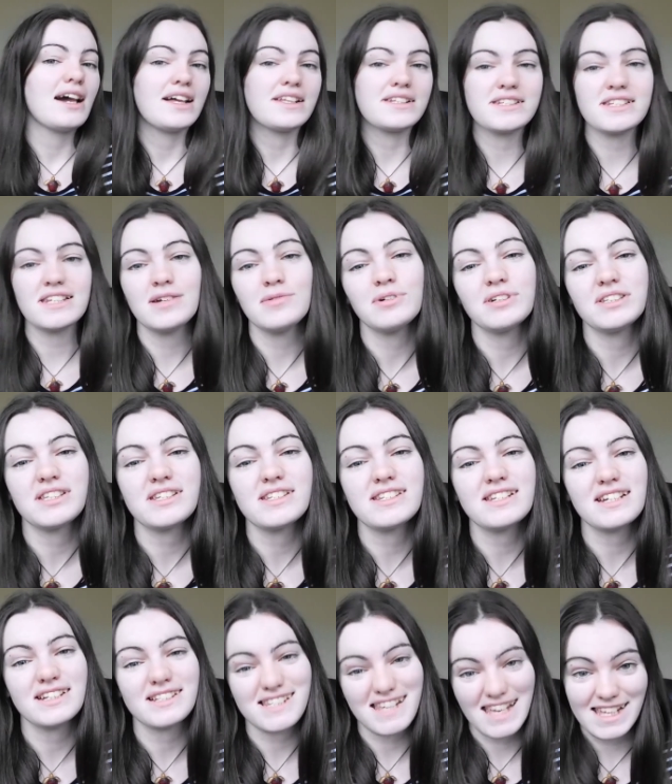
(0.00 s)
and see where
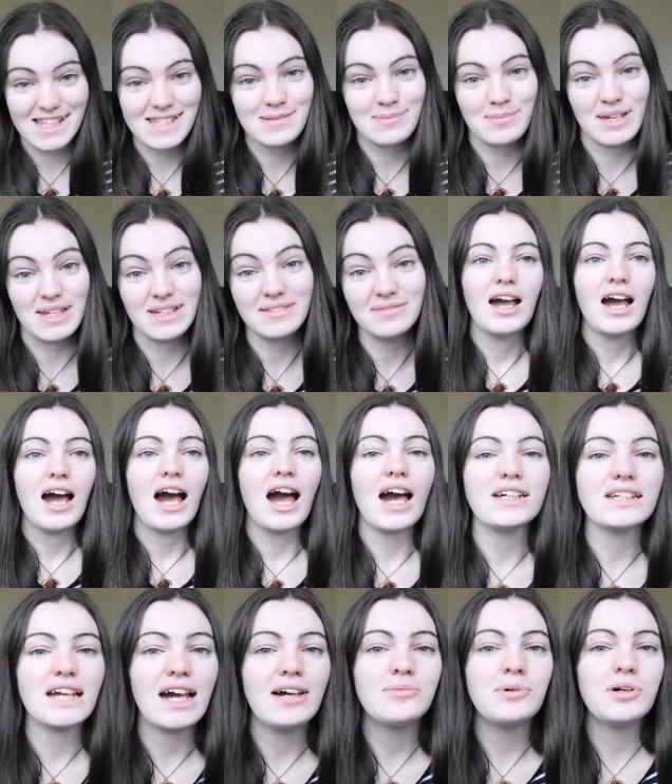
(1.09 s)
this year takes me.
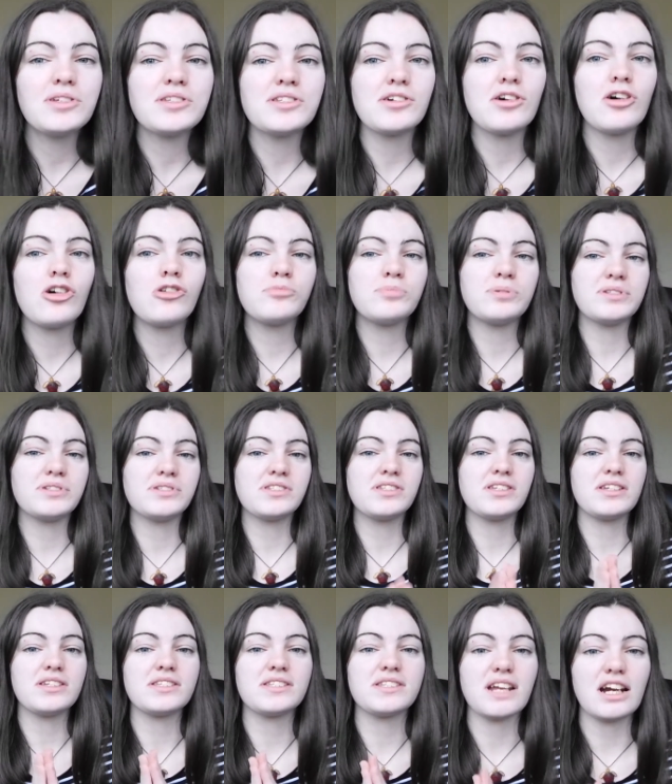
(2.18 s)
I am also hoping
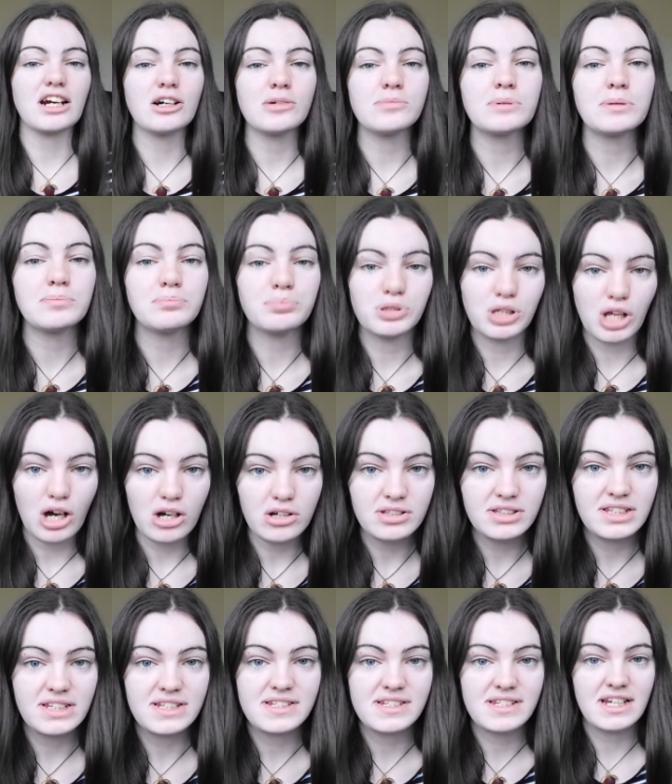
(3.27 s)
to start up a
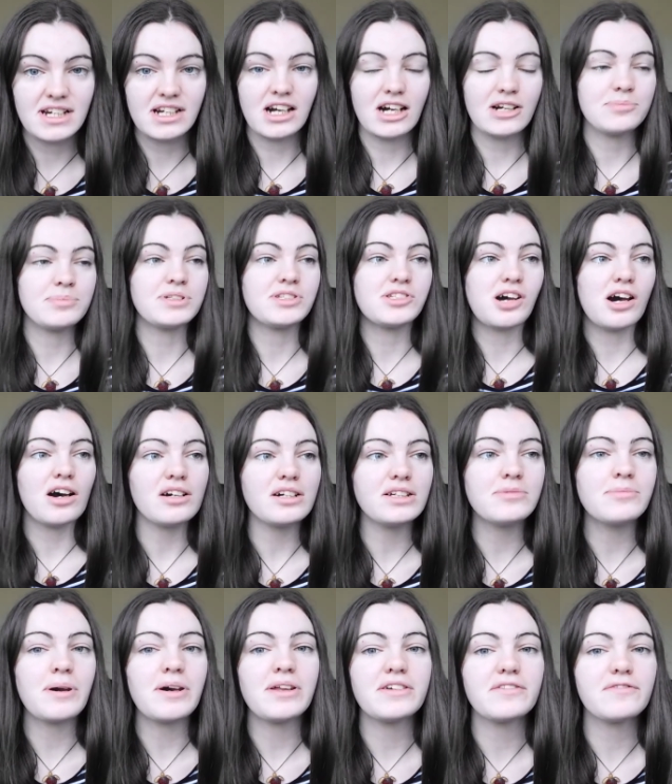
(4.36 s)
blog this year. I've been talking
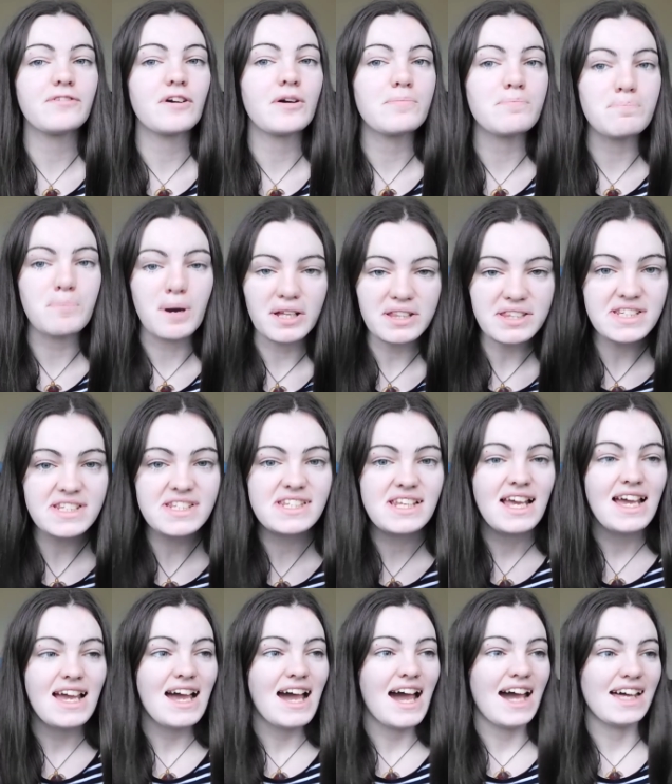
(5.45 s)
about it for months
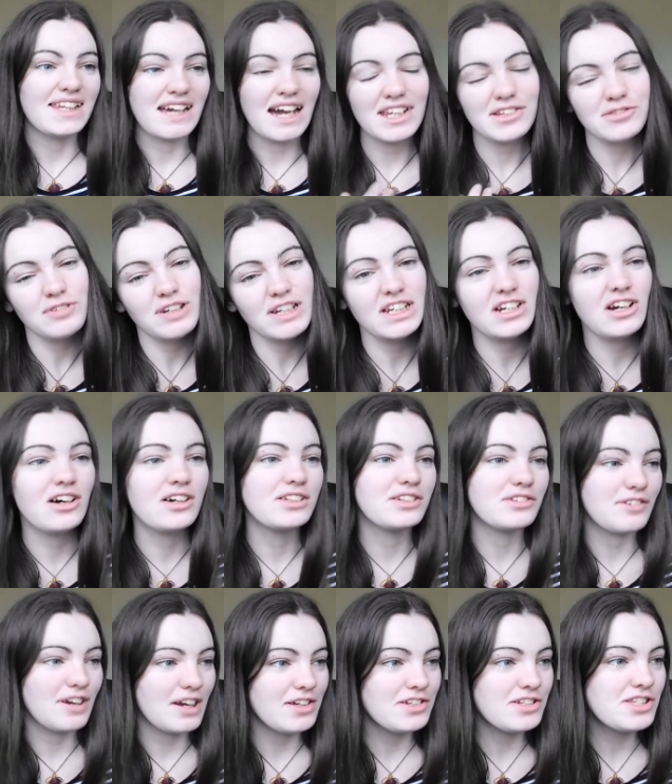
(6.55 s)
and hadn't really gotten
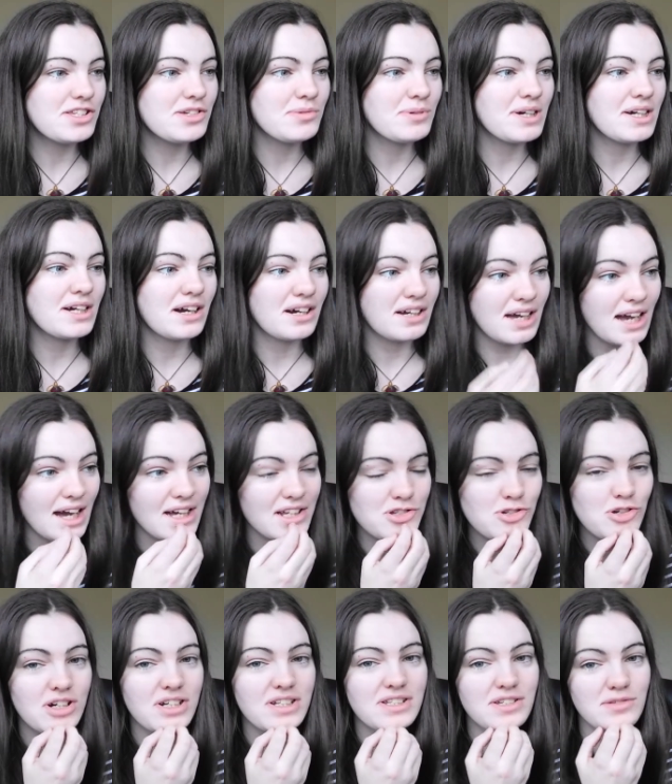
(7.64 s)
around to it. I had
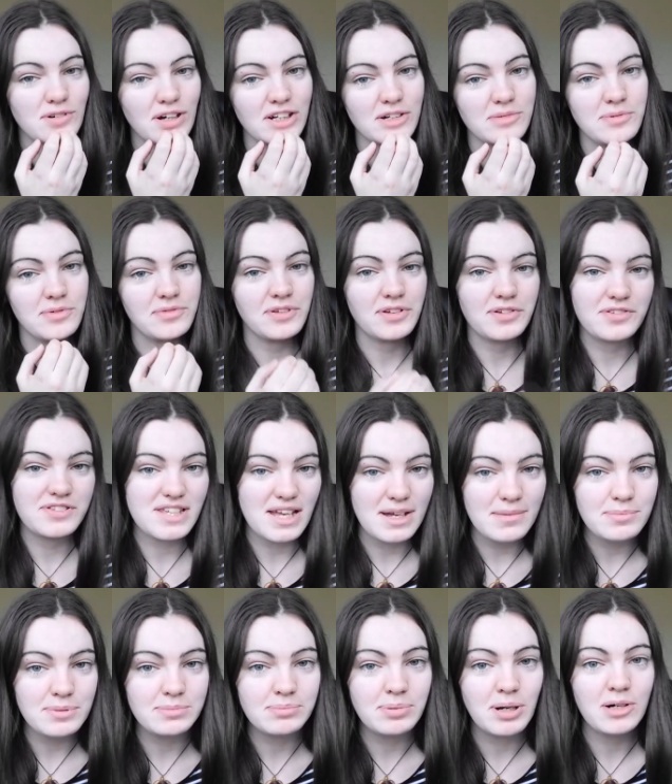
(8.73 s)
tried to write up a few
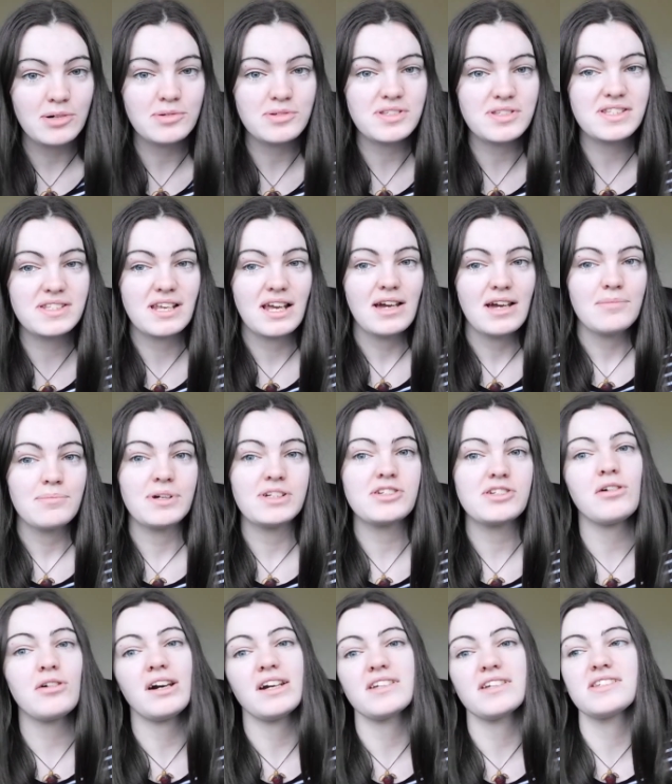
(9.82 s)
sample posts, but I
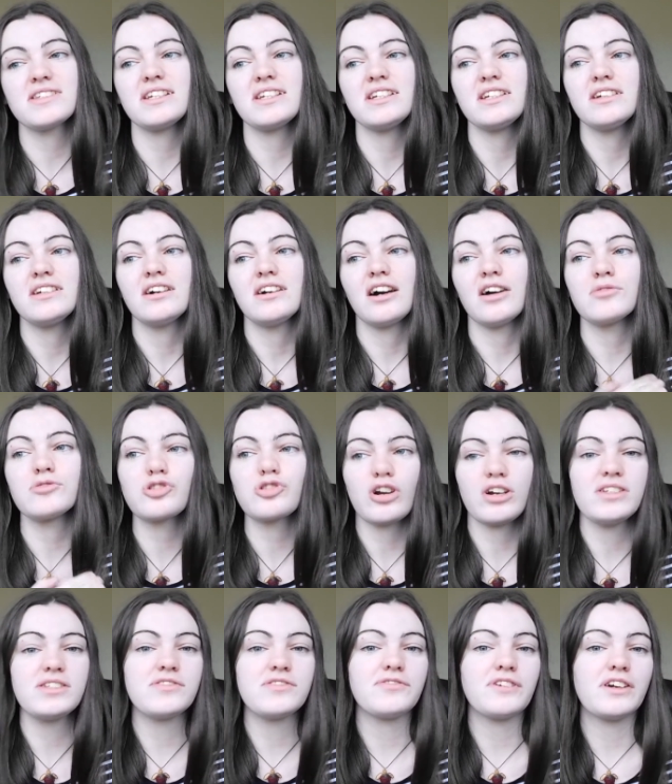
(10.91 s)
don't actually, I'm
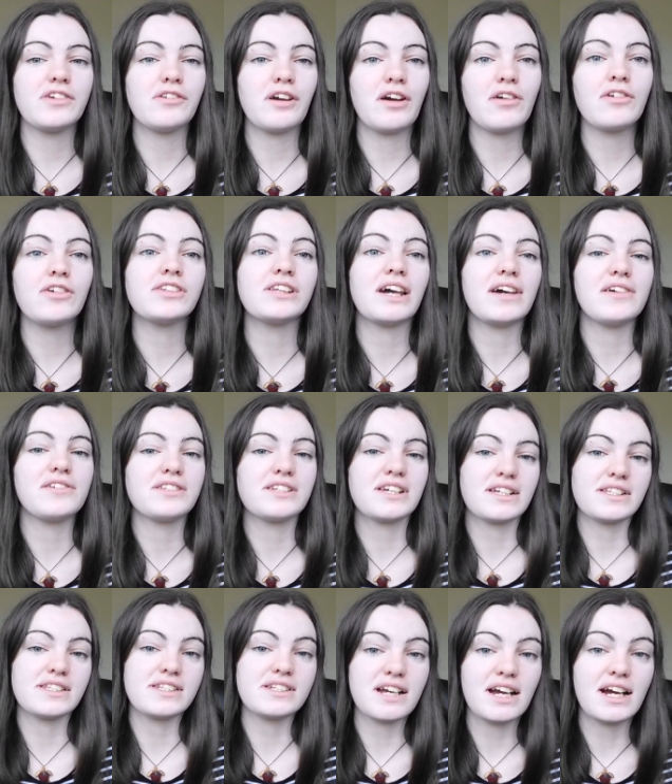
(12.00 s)
trying to figure out on how to
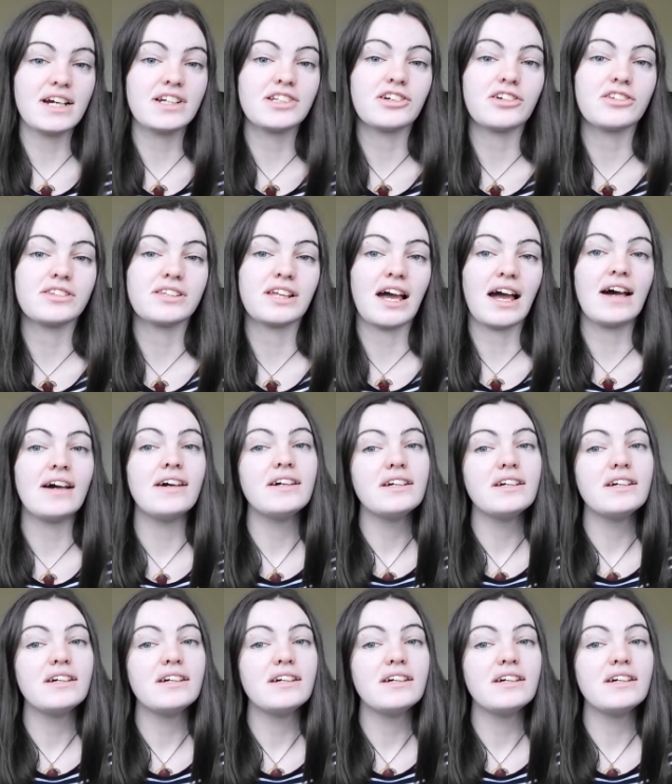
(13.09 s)
get started on that.